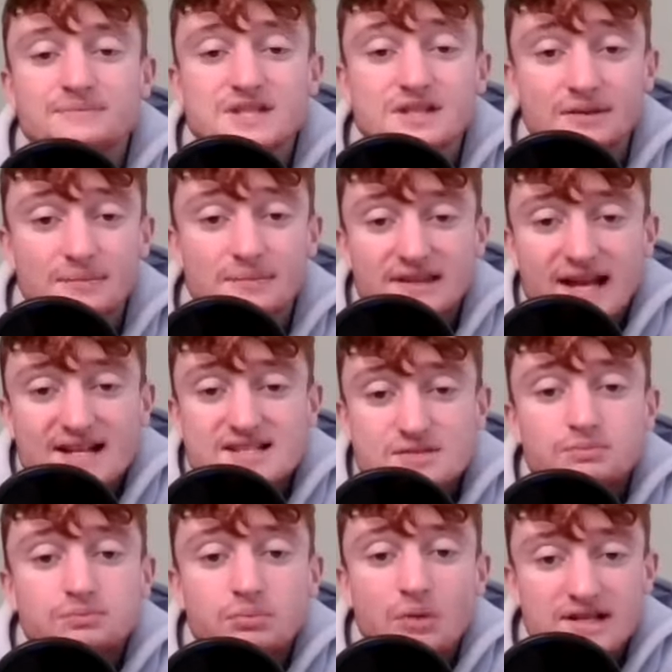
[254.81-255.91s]
So, that's
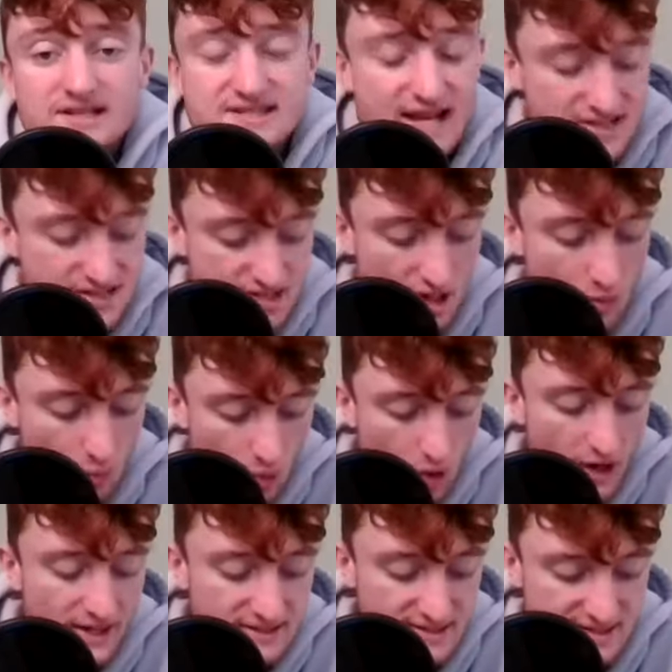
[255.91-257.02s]
my stance on
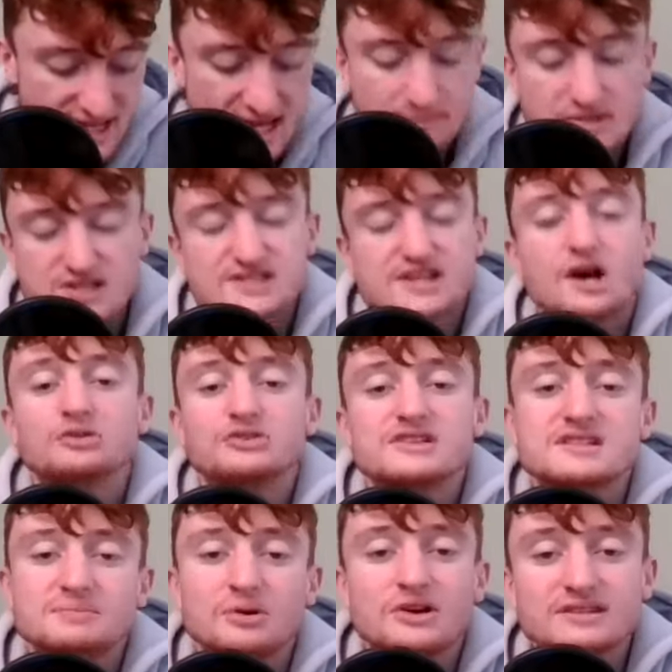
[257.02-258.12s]
why this game is so
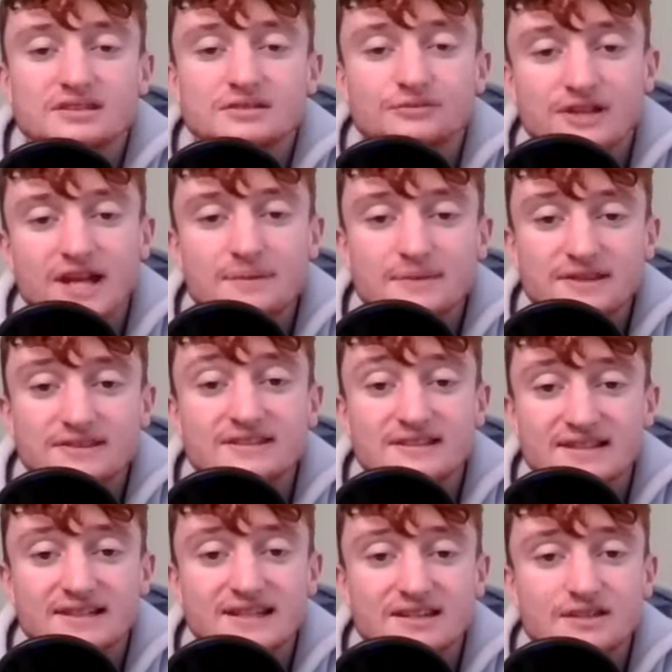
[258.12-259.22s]
disappointing for them that they
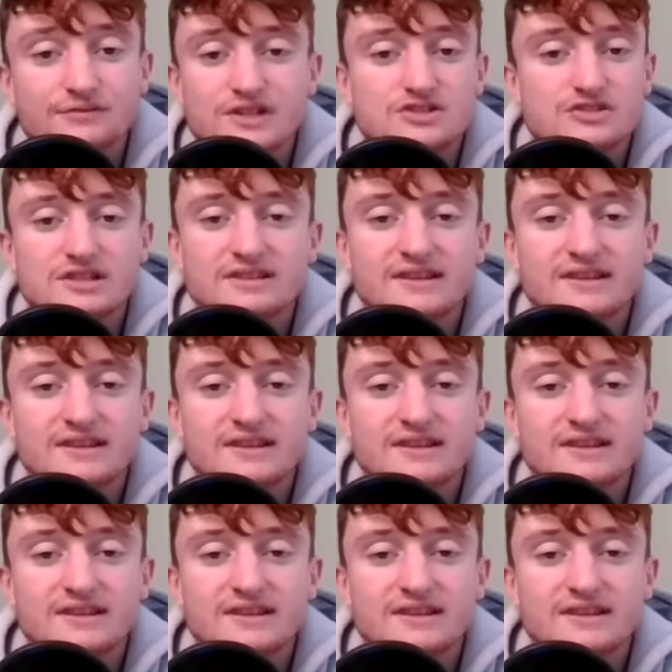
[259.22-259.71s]
didn't get the victory.